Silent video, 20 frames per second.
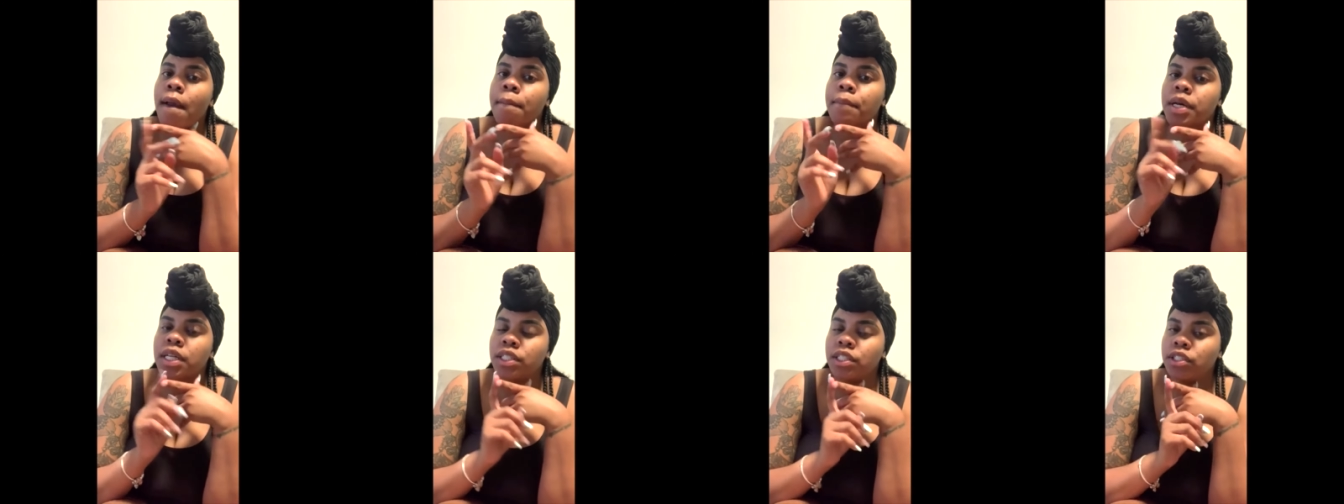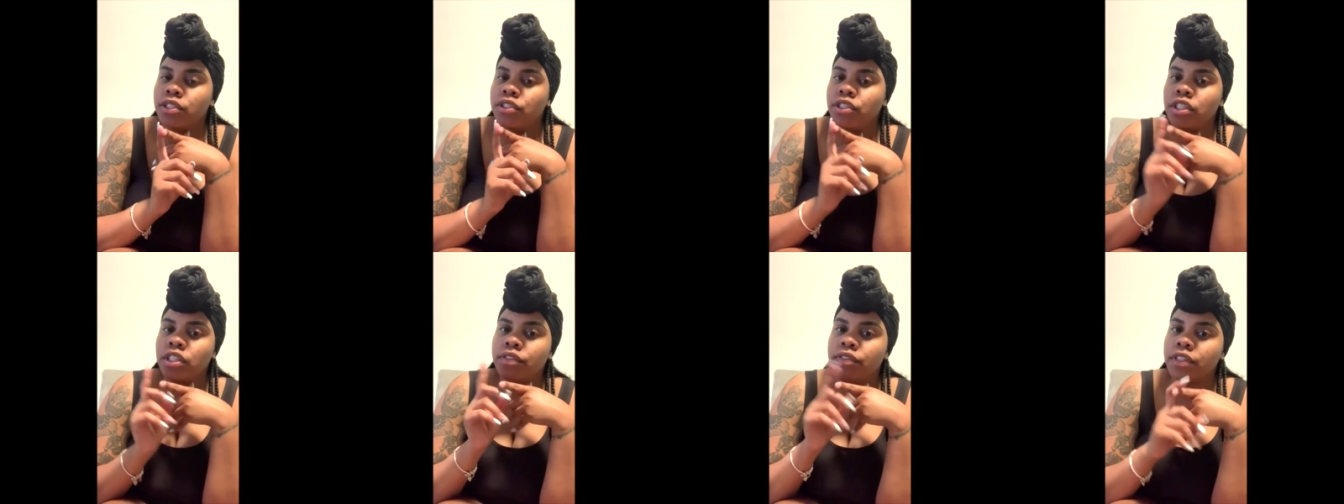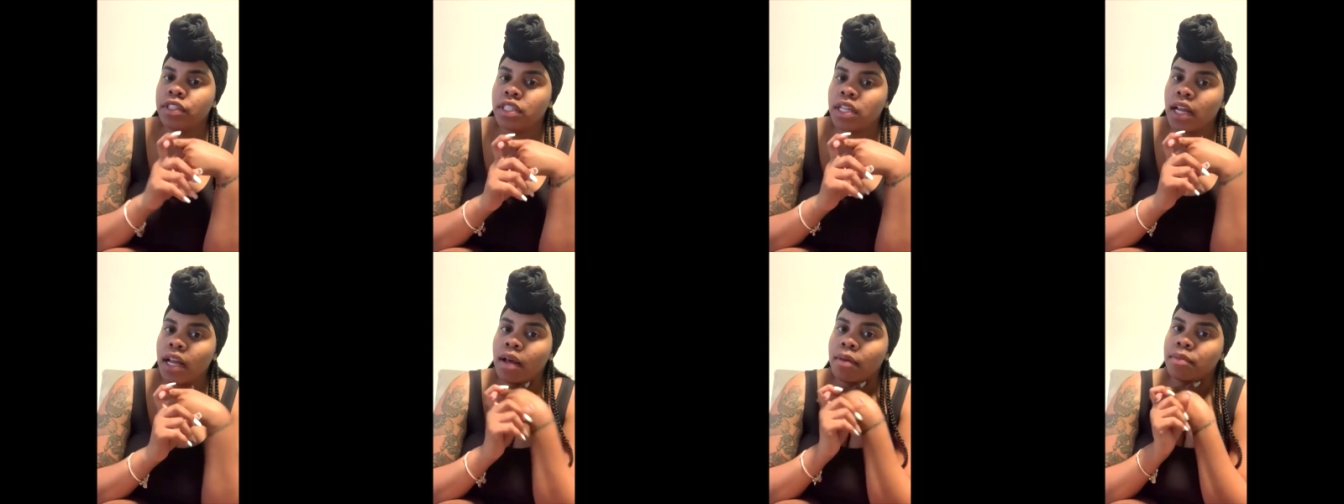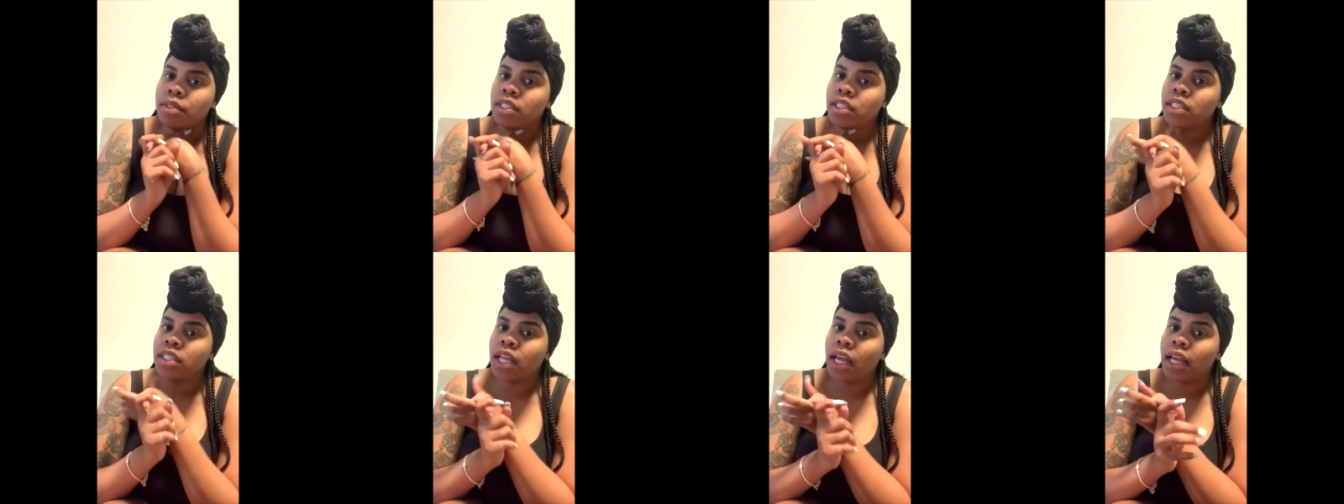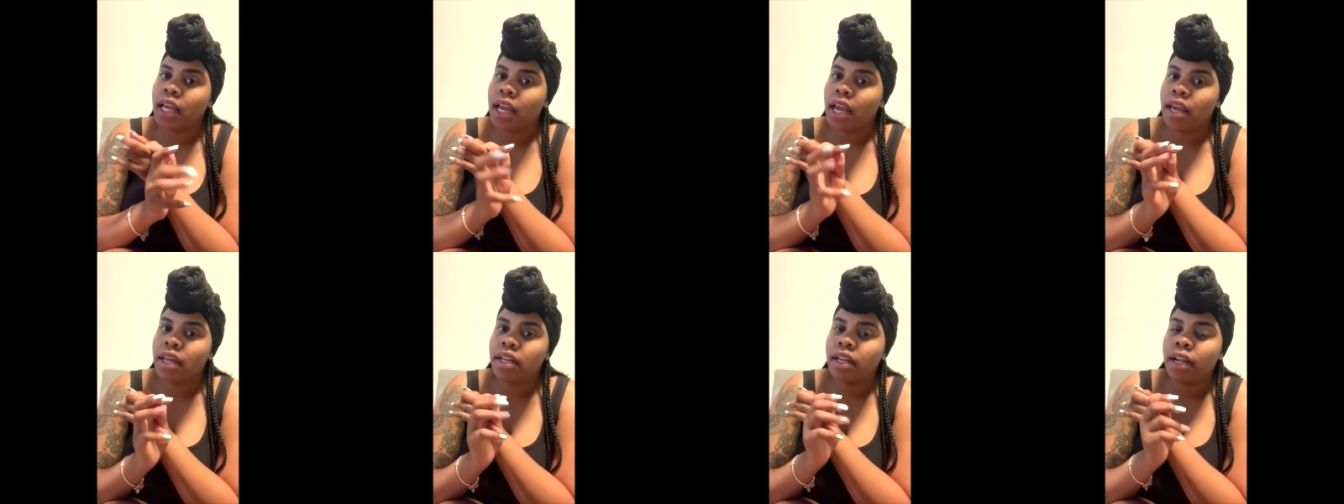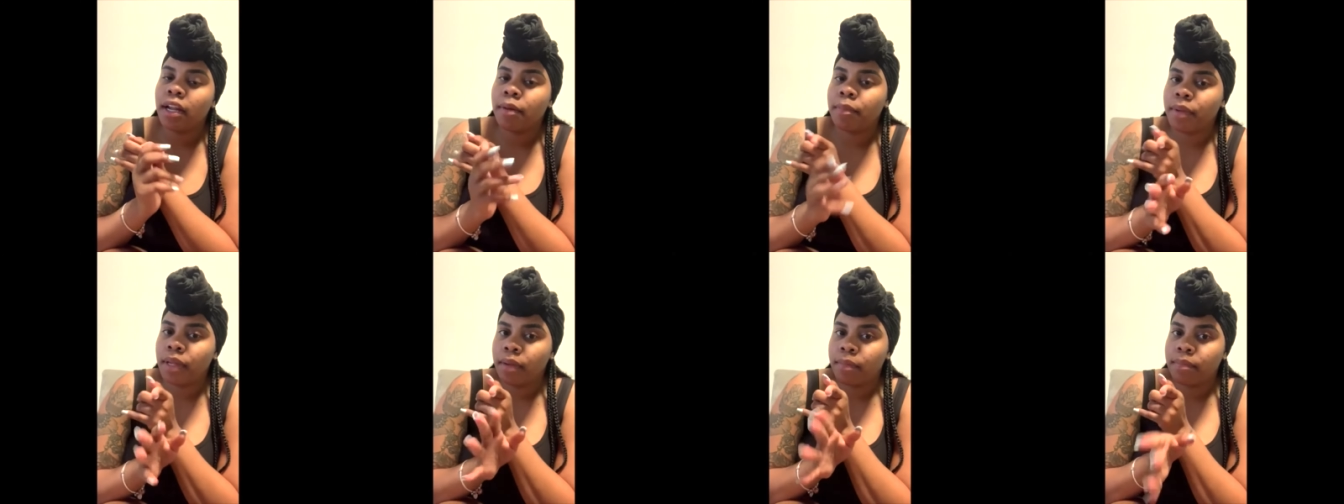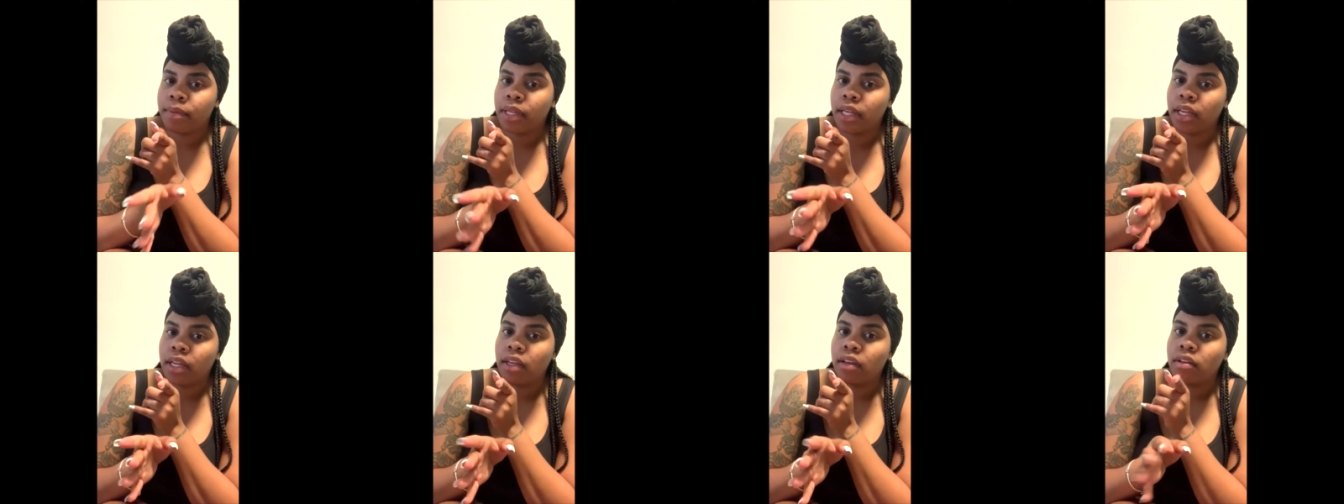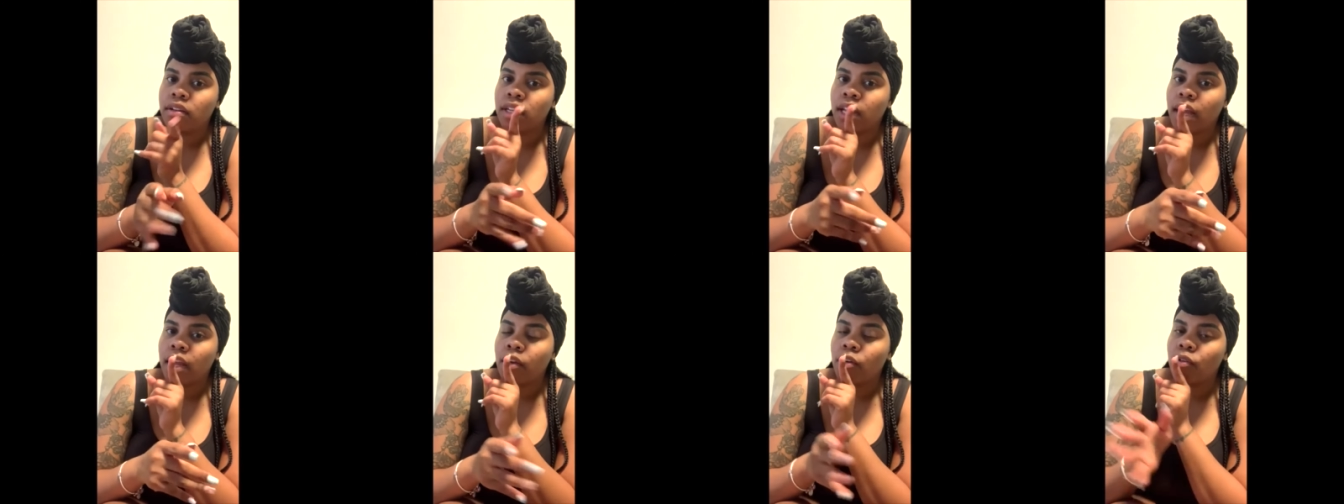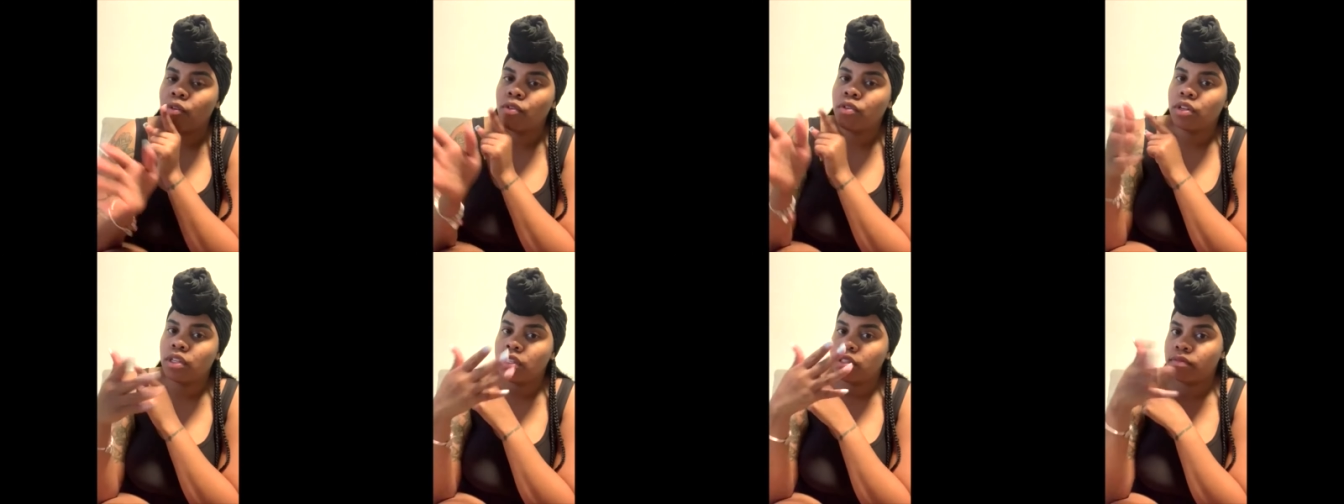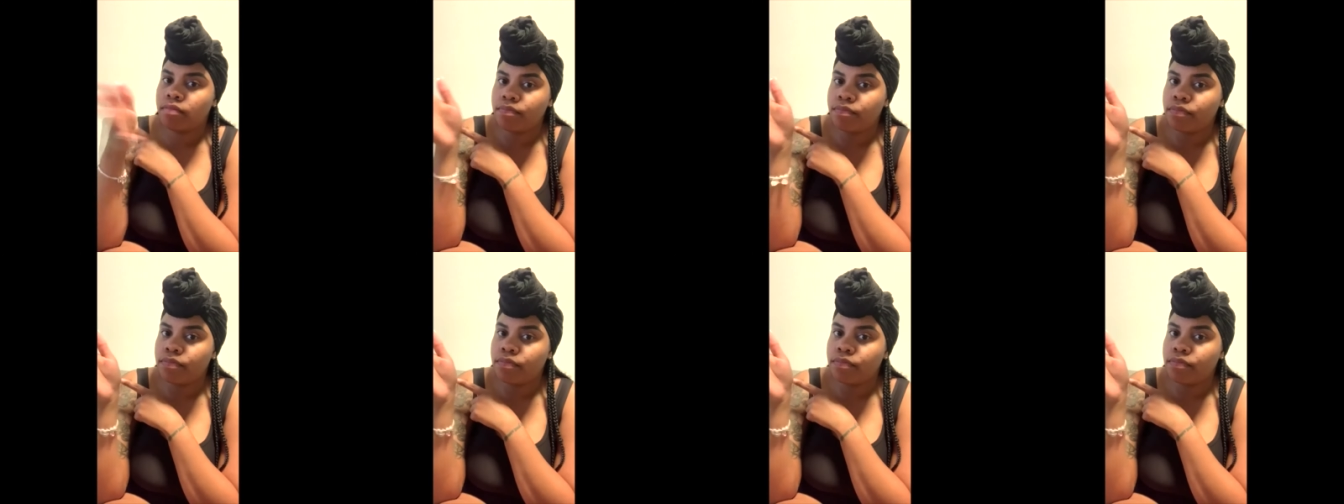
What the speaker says: my surgery, the first night I'm gonna just stay at an Airbnb, like on